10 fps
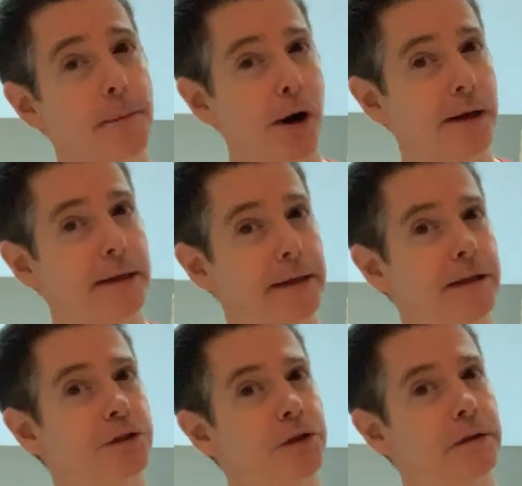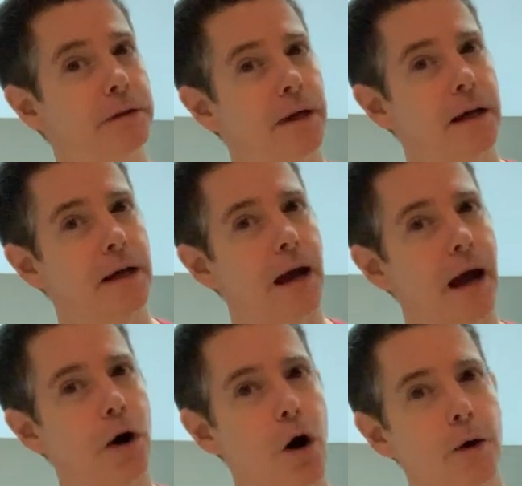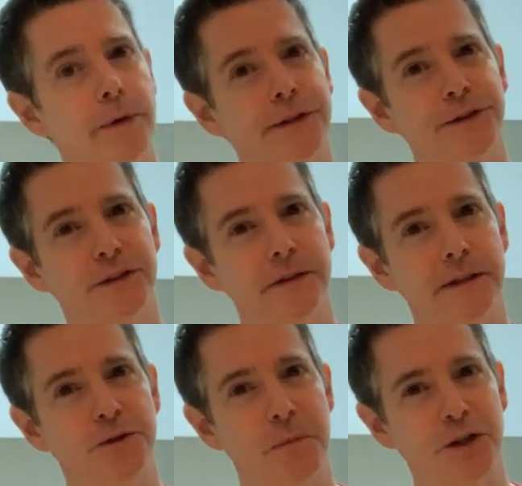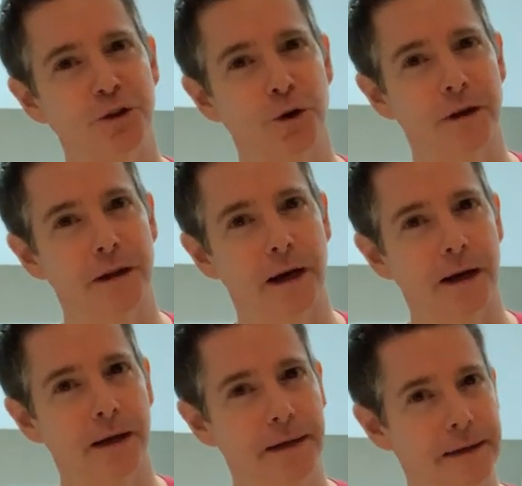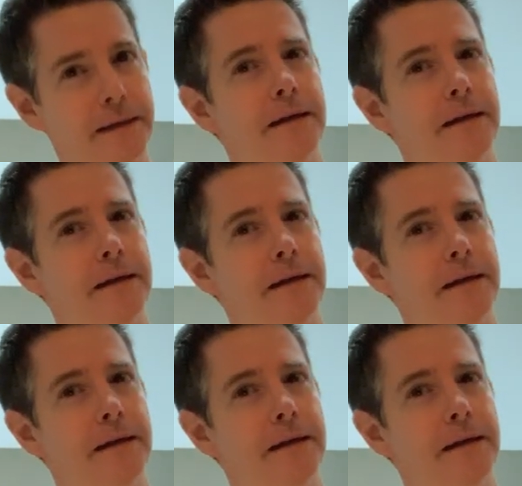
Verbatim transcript: the Marketing Kitchen, I always need to make sure that I